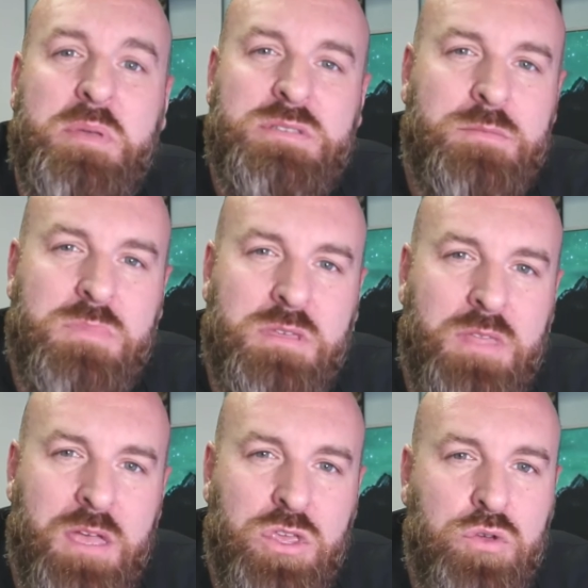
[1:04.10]
be something
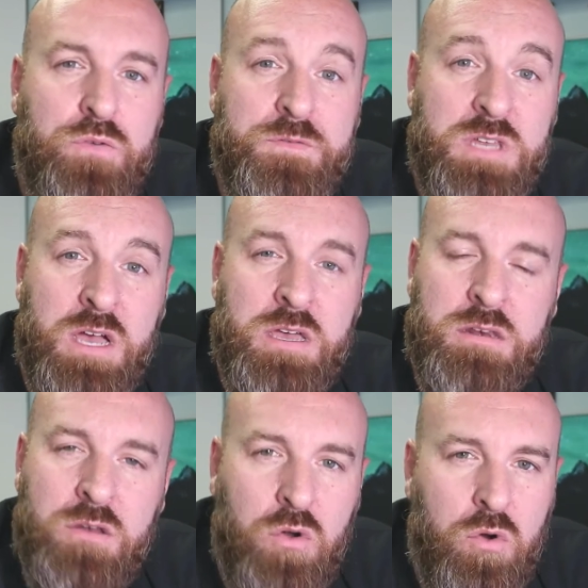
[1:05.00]
that you've
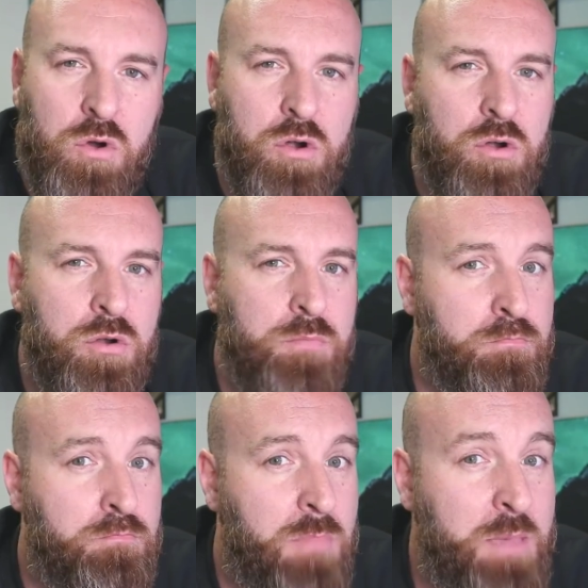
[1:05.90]
done or
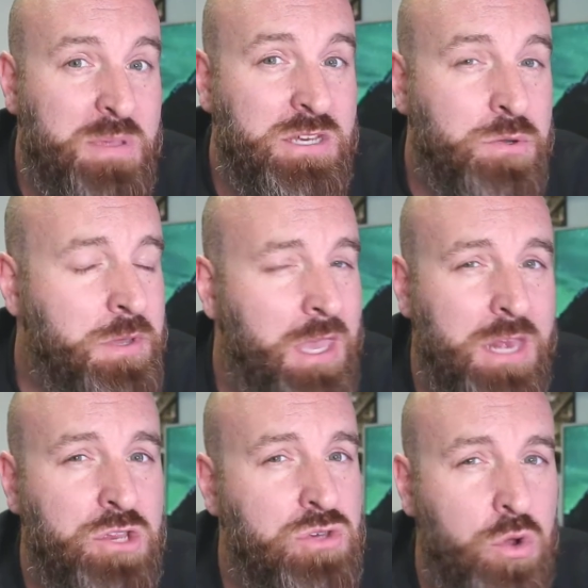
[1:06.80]
might be doing,
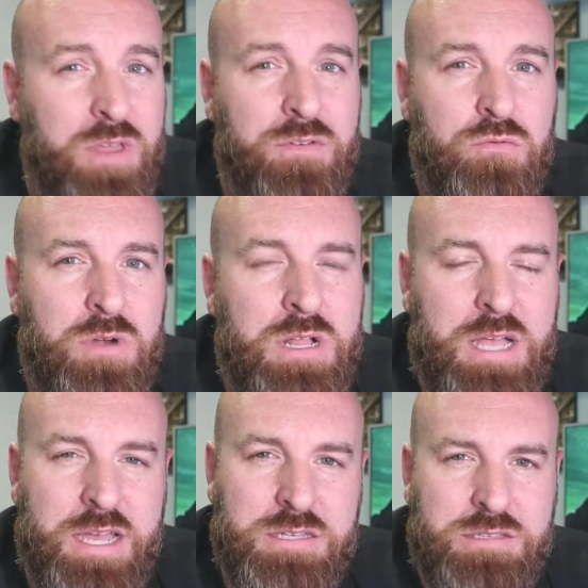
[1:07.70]
and you don't even
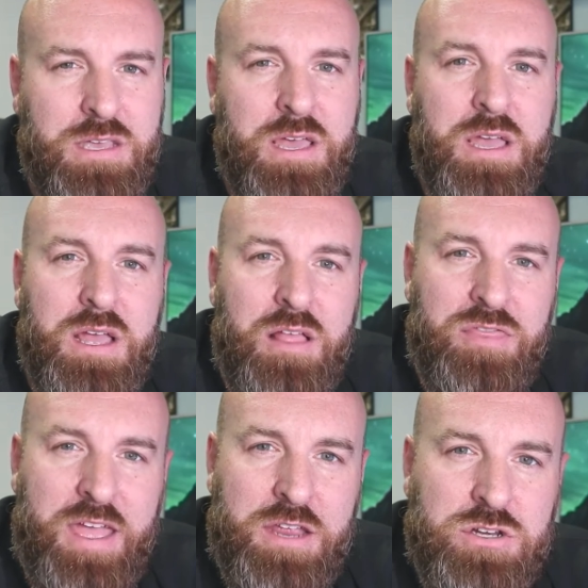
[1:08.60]
realize
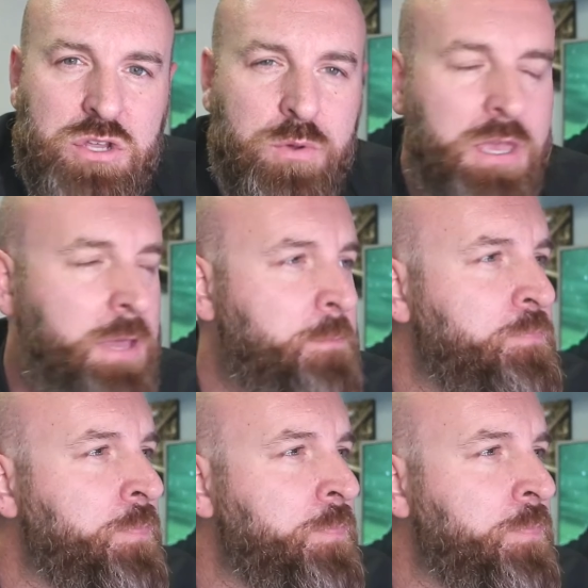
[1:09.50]
that you're doing it.